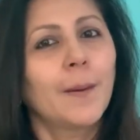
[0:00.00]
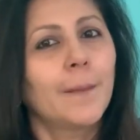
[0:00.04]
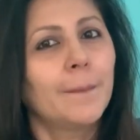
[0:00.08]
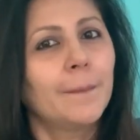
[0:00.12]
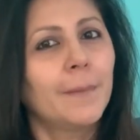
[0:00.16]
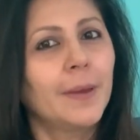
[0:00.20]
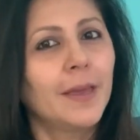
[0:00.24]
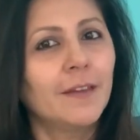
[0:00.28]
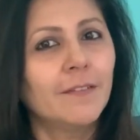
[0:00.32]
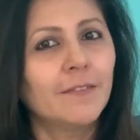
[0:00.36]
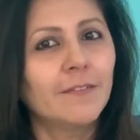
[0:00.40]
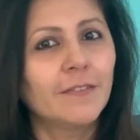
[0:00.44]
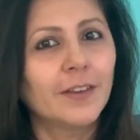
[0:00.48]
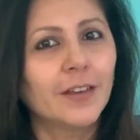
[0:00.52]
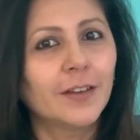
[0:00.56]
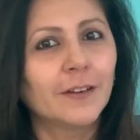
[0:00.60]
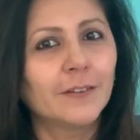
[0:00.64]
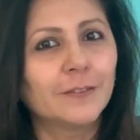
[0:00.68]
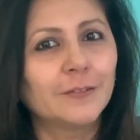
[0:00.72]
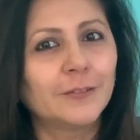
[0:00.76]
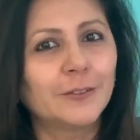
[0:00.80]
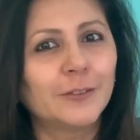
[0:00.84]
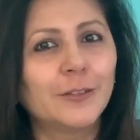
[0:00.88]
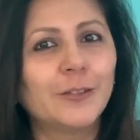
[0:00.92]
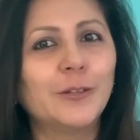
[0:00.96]
be
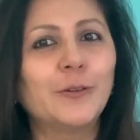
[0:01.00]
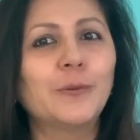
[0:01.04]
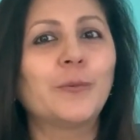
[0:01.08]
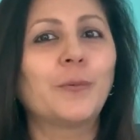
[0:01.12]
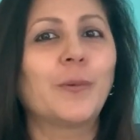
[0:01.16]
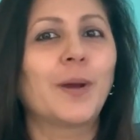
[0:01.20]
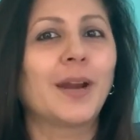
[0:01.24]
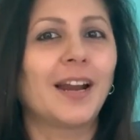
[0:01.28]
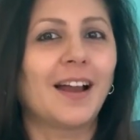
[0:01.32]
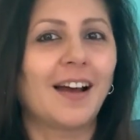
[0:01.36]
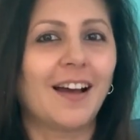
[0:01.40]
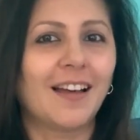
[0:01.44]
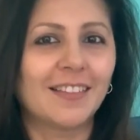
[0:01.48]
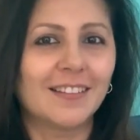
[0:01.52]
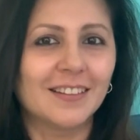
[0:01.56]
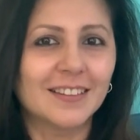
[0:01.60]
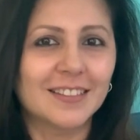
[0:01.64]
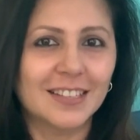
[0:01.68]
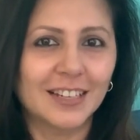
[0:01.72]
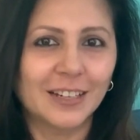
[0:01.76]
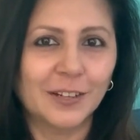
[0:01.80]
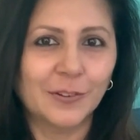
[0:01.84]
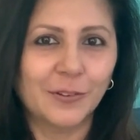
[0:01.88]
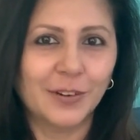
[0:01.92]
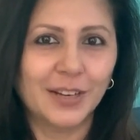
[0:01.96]
fearful when others
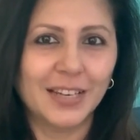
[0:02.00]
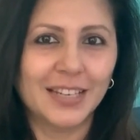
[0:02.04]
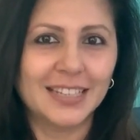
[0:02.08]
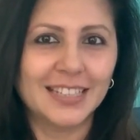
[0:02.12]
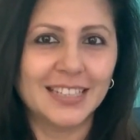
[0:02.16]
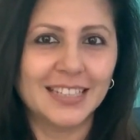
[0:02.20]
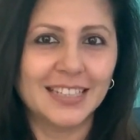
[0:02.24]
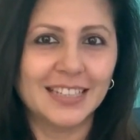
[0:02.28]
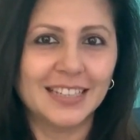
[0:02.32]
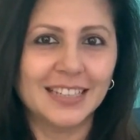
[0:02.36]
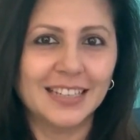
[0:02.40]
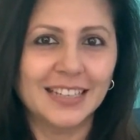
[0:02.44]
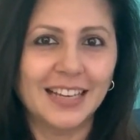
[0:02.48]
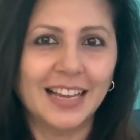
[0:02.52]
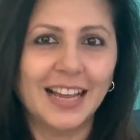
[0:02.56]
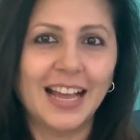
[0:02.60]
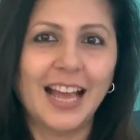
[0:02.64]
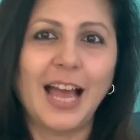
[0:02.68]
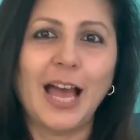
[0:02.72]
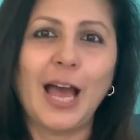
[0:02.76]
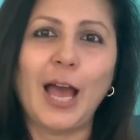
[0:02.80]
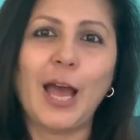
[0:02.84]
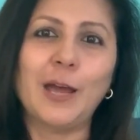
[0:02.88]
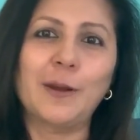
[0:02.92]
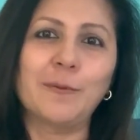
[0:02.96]
are greedy
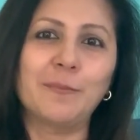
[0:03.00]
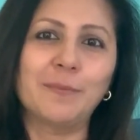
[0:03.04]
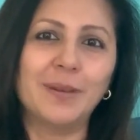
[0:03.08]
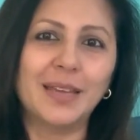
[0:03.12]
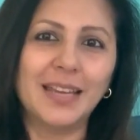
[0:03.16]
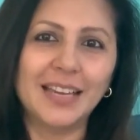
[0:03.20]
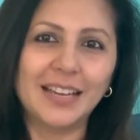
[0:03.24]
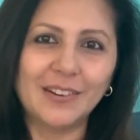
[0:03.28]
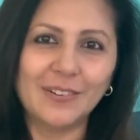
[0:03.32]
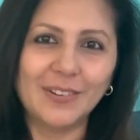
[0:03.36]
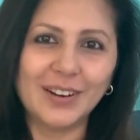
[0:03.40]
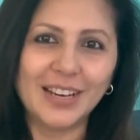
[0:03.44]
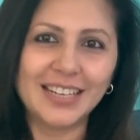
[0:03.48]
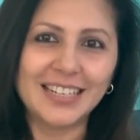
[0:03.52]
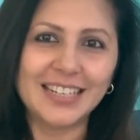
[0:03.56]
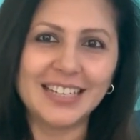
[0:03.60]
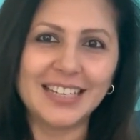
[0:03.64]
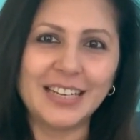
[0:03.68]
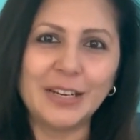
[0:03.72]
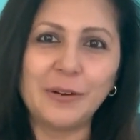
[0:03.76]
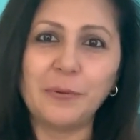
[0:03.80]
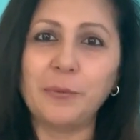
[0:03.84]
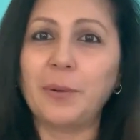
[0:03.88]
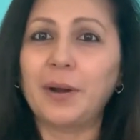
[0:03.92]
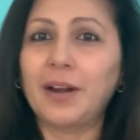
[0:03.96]
and be
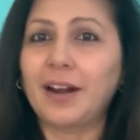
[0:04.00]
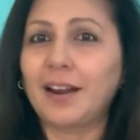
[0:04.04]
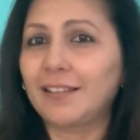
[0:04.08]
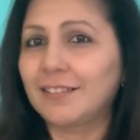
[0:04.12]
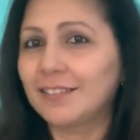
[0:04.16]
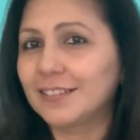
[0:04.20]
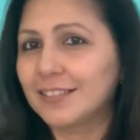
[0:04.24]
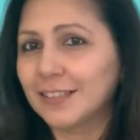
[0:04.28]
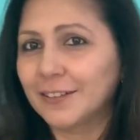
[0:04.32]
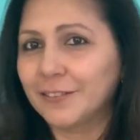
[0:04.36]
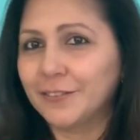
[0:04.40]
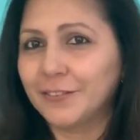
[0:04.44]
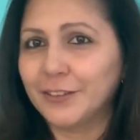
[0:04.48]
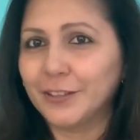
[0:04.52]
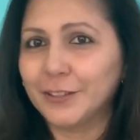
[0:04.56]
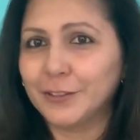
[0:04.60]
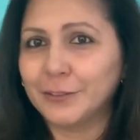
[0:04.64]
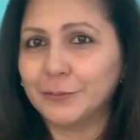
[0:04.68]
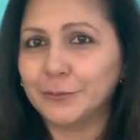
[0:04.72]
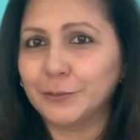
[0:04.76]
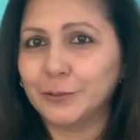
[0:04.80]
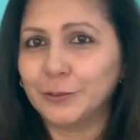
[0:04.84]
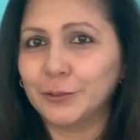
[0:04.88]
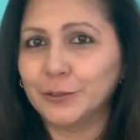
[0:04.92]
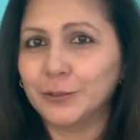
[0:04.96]
greedy when others are
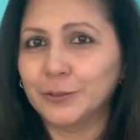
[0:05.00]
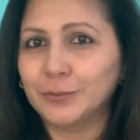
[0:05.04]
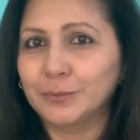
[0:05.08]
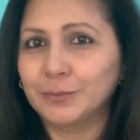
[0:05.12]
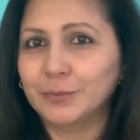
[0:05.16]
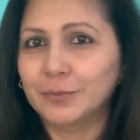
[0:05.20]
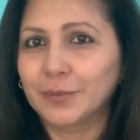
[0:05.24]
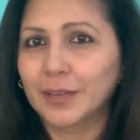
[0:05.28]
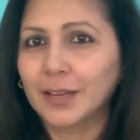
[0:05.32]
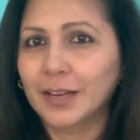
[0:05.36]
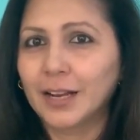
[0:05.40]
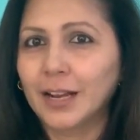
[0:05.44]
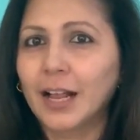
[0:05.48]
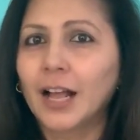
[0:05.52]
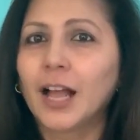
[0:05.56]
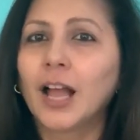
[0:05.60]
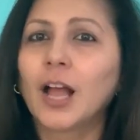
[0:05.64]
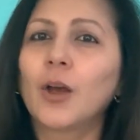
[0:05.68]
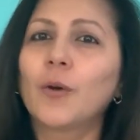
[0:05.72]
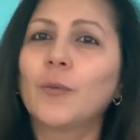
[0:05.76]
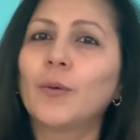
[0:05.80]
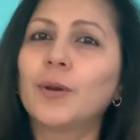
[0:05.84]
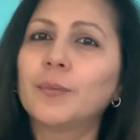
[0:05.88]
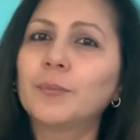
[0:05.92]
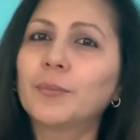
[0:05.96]
fearful.
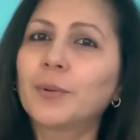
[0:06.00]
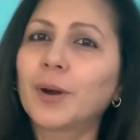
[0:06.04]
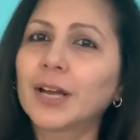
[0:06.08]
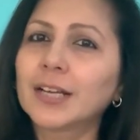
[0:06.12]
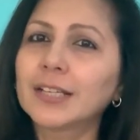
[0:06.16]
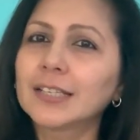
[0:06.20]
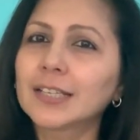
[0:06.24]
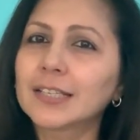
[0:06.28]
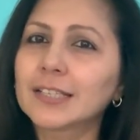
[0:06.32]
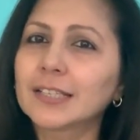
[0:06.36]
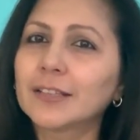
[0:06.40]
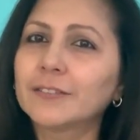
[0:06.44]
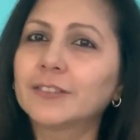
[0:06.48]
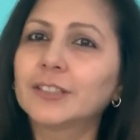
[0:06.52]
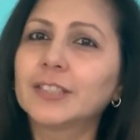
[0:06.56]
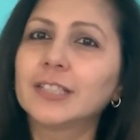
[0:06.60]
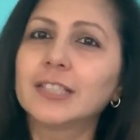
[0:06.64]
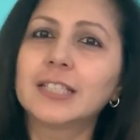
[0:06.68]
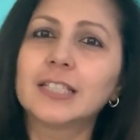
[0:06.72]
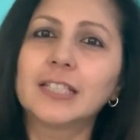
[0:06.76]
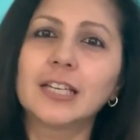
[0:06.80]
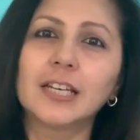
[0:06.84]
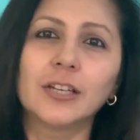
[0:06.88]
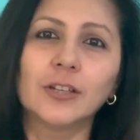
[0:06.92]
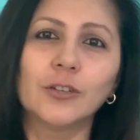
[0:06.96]
When prices have
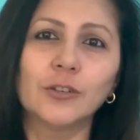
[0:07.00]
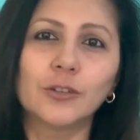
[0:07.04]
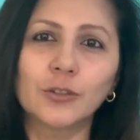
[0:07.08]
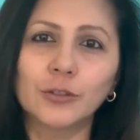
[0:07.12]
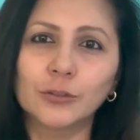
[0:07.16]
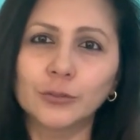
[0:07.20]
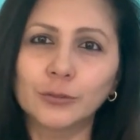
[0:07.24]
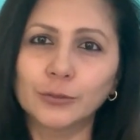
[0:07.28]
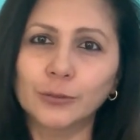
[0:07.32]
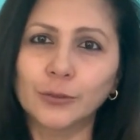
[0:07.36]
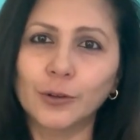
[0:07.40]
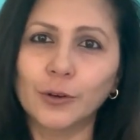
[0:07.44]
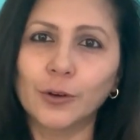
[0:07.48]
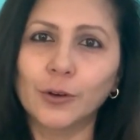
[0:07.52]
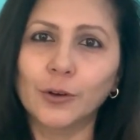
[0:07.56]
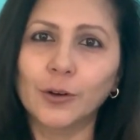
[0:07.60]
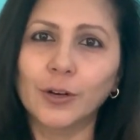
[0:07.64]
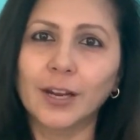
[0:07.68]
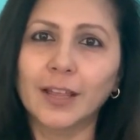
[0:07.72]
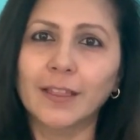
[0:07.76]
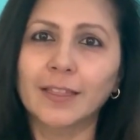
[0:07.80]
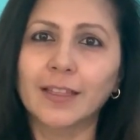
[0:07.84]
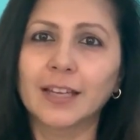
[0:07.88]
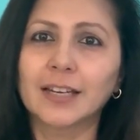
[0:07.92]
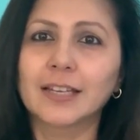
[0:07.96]
continued to fall
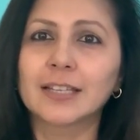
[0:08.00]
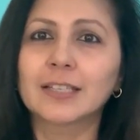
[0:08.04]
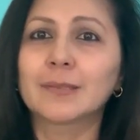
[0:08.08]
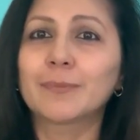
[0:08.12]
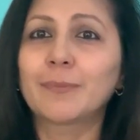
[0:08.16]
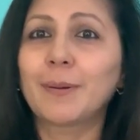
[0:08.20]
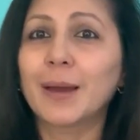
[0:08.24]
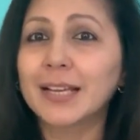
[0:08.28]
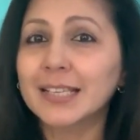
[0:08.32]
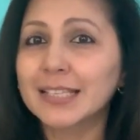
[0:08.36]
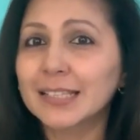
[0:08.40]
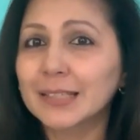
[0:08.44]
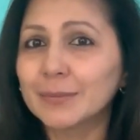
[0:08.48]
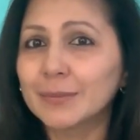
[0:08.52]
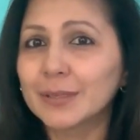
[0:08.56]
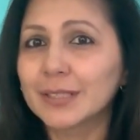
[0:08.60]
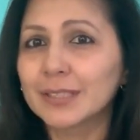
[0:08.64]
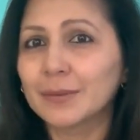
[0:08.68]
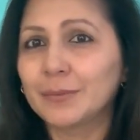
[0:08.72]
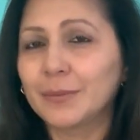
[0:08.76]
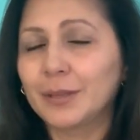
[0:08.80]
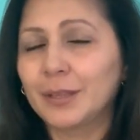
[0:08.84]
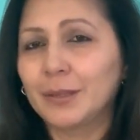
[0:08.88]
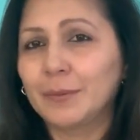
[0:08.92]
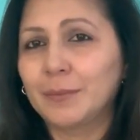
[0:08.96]
and there is
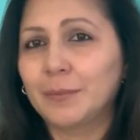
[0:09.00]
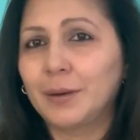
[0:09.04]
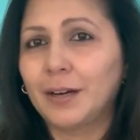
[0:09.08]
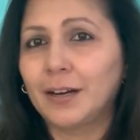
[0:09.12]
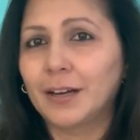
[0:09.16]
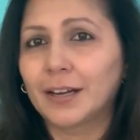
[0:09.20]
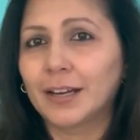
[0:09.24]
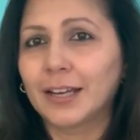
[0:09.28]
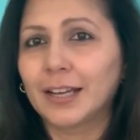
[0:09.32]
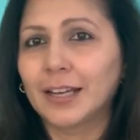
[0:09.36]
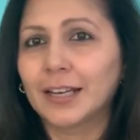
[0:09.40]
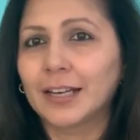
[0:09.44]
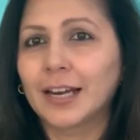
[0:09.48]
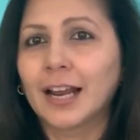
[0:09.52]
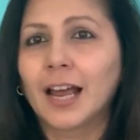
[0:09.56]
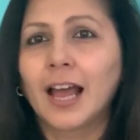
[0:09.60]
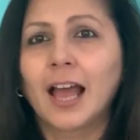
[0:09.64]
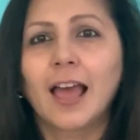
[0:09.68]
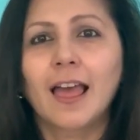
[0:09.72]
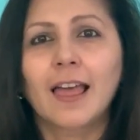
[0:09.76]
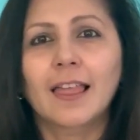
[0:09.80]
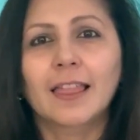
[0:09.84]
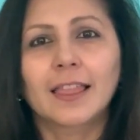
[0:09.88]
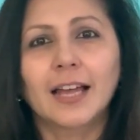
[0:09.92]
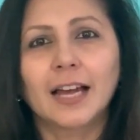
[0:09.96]
pessimism in the market,
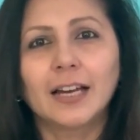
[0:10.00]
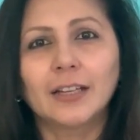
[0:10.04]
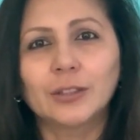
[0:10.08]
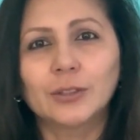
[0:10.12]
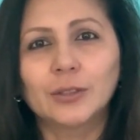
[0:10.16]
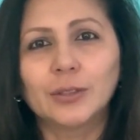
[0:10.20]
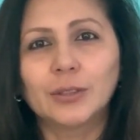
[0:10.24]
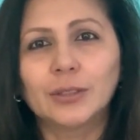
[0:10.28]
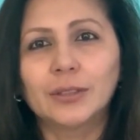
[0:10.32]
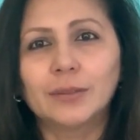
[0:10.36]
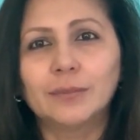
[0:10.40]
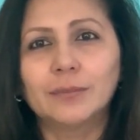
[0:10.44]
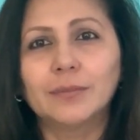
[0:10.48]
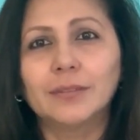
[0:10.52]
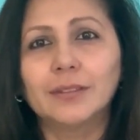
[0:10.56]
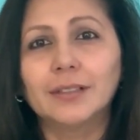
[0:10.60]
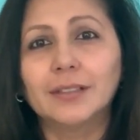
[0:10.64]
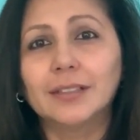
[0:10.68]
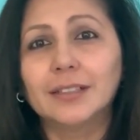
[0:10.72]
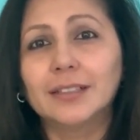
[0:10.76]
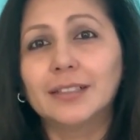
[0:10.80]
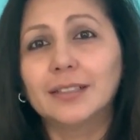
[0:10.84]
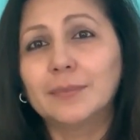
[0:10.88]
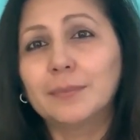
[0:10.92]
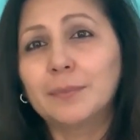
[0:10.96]
that could
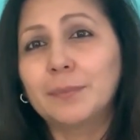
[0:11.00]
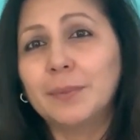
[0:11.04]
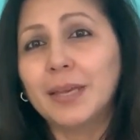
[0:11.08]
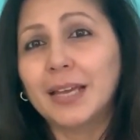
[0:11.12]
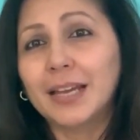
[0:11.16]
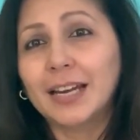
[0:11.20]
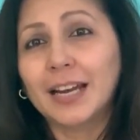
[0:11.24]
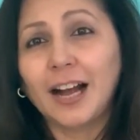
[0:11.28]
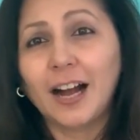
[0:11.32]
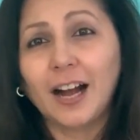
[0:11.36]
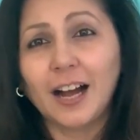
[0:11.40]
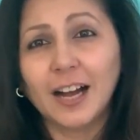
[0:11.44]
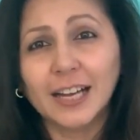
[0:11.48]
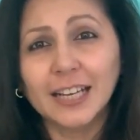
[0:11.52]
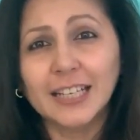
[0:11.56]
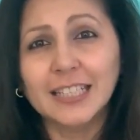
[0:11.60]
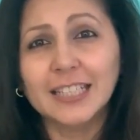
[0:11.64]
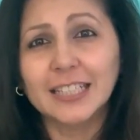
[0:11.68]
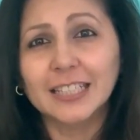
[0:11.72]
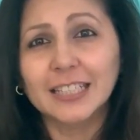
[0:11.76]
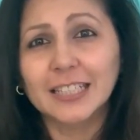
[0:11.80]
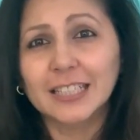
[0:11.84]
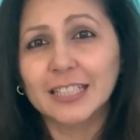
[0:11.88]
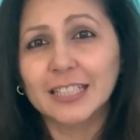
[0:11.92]
be an ideal